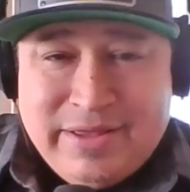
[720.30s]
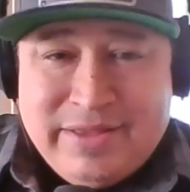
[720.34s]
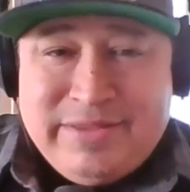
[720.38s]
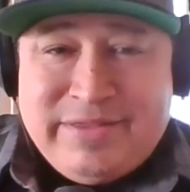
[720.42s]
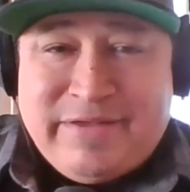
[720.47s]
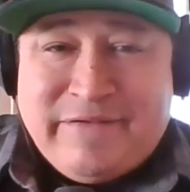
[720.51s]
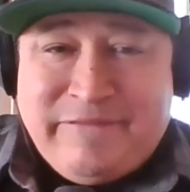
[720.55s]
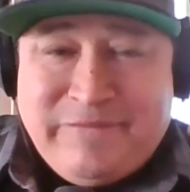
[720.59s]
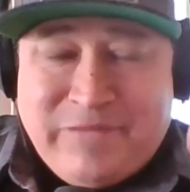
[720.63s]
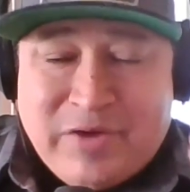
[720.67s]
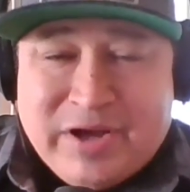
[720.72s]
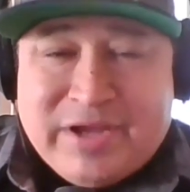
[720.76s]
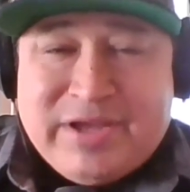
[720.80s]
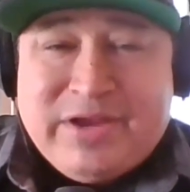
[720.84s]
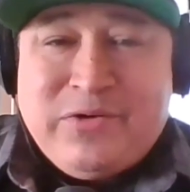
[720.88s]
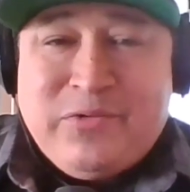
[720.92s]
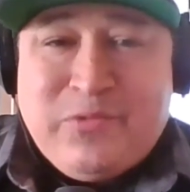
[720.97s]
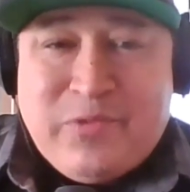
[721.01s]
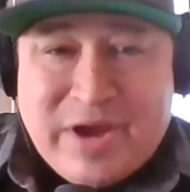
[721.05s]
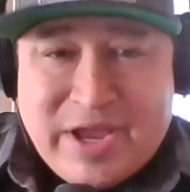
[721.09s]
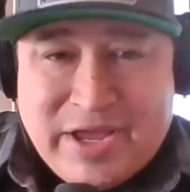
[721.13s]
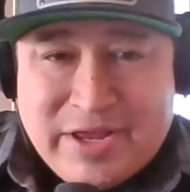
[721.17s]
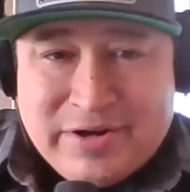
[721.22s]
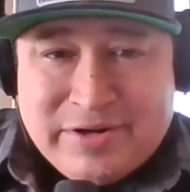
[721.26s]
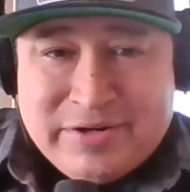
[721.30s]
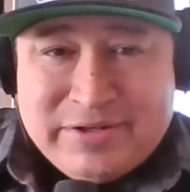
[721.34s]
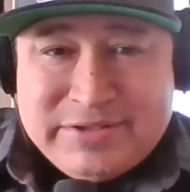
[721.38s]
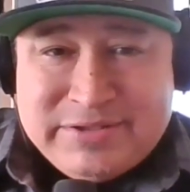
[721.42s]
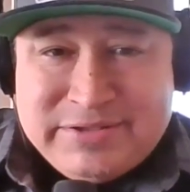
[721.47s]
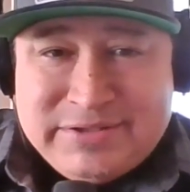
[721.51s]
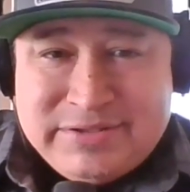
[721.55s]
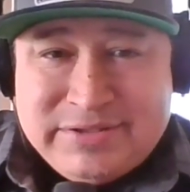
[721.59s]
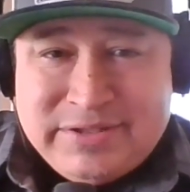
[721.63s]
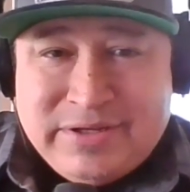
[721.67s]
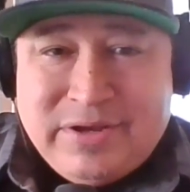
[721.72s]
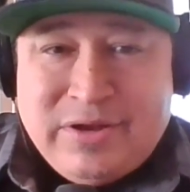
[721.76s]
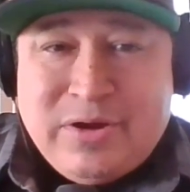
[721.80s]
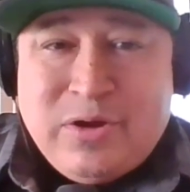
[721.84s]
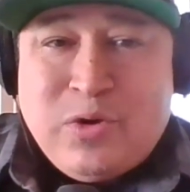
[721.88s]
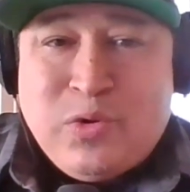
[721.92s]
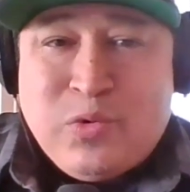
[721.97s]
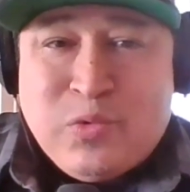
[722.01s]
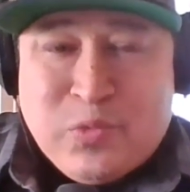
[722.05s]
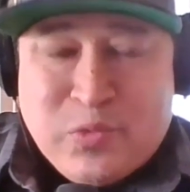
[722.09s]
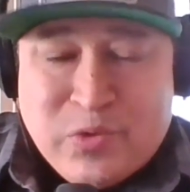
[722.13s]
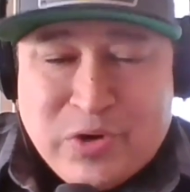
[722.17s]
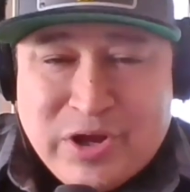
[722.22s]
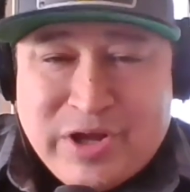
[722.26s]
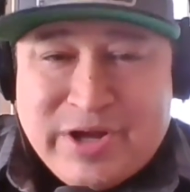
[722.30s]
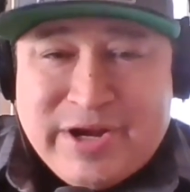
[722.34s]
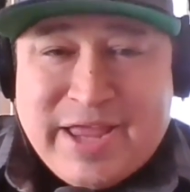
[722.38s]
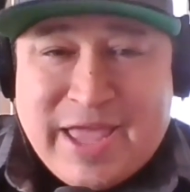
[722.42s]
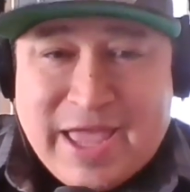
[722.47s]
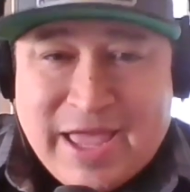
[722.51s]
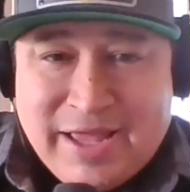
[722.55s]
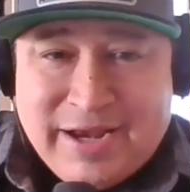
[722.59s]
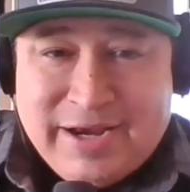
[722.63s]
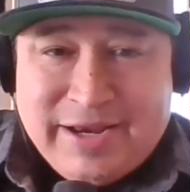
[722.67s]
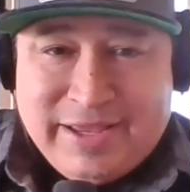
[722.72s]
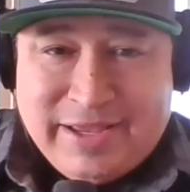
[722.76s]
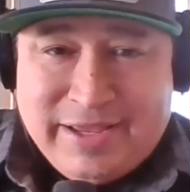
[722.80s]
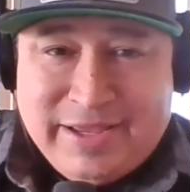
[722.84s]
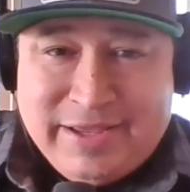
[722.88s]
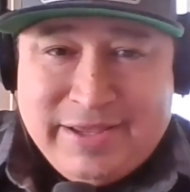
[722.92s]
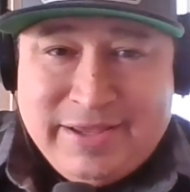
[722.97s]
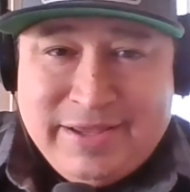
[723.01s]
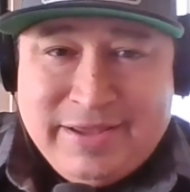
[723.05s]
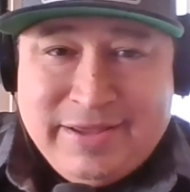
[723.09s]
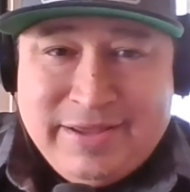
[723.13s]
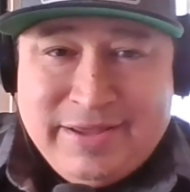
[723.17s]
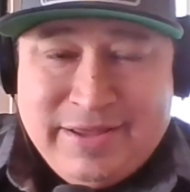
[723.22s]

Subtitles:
The fucking Raiders run LA.